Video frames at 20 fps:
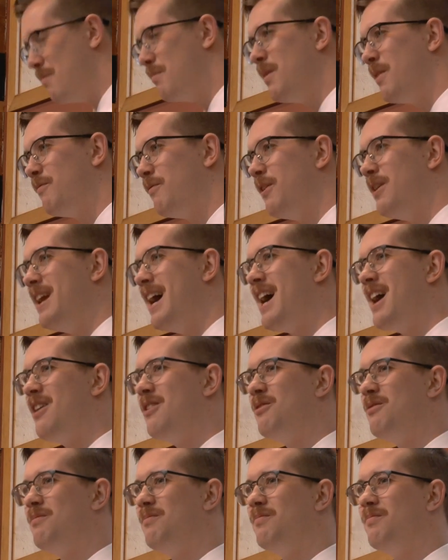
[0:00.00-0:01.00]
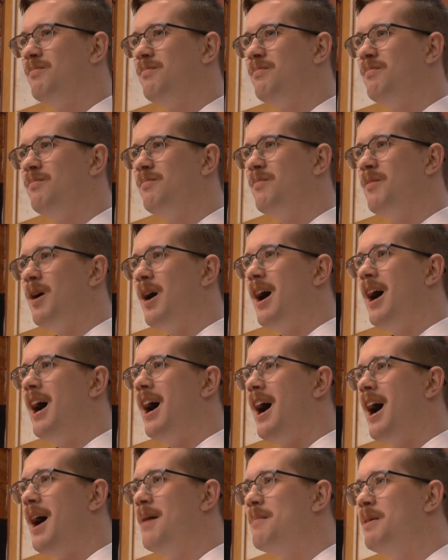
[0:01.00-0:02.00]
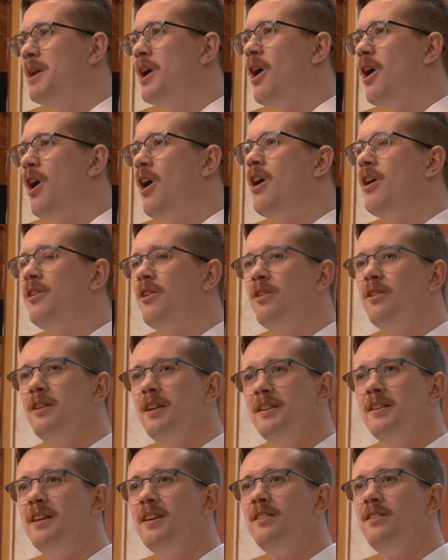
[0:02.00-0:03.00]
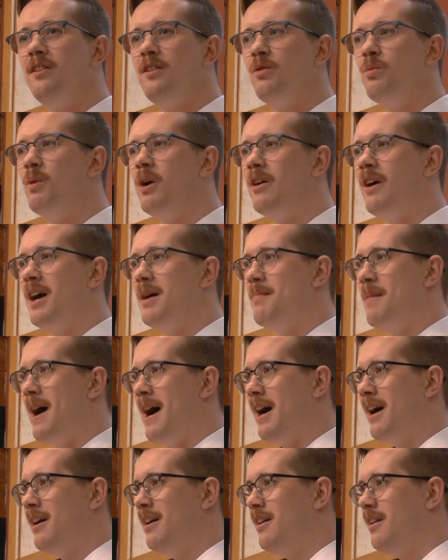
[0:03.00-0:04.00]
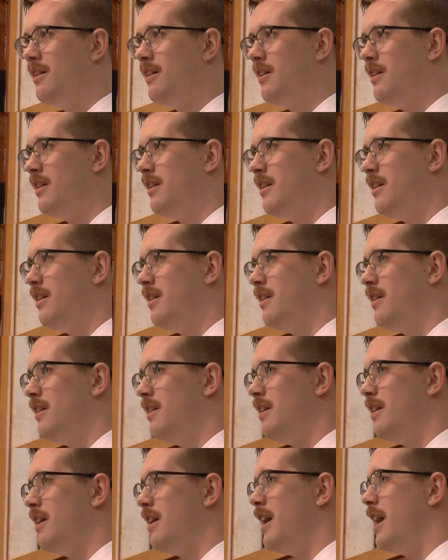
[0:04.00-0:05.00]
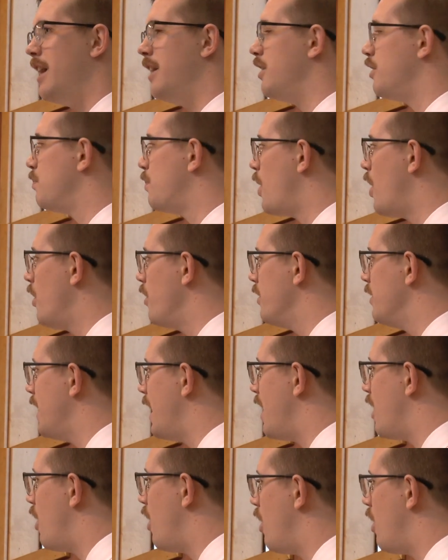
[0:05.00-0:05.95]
But for now, I'm going to honor that this is where I'm at. And as part of that